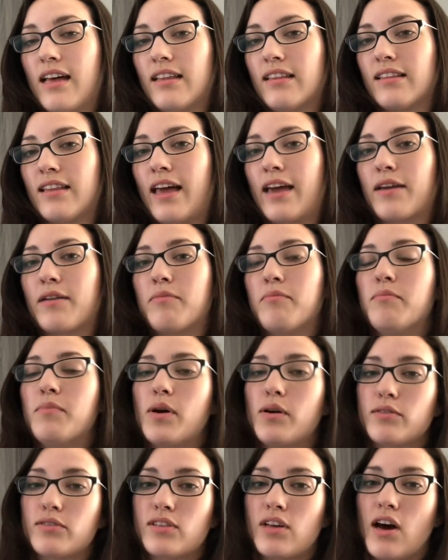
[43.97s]
like
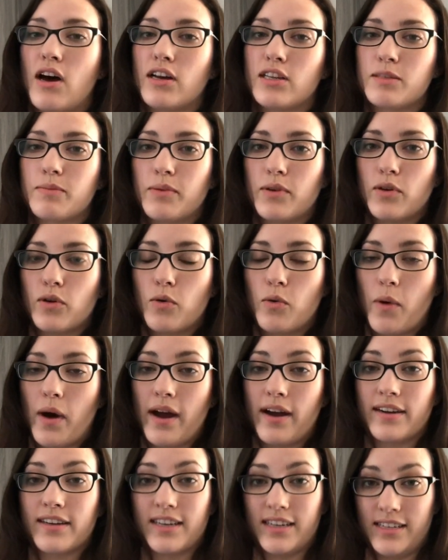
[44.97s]
most
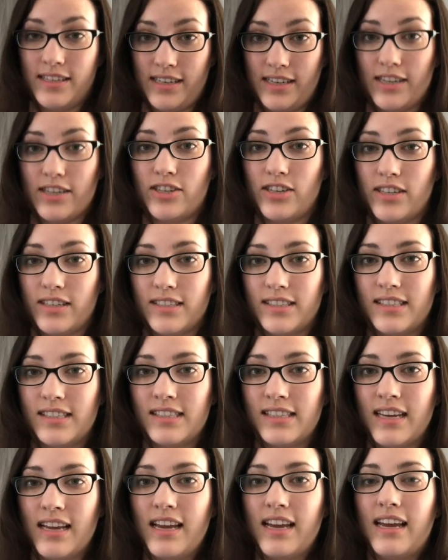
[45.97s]
hospital-acquired
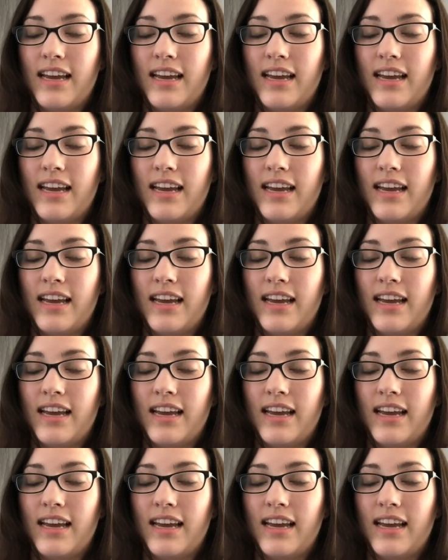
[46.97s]
conditions,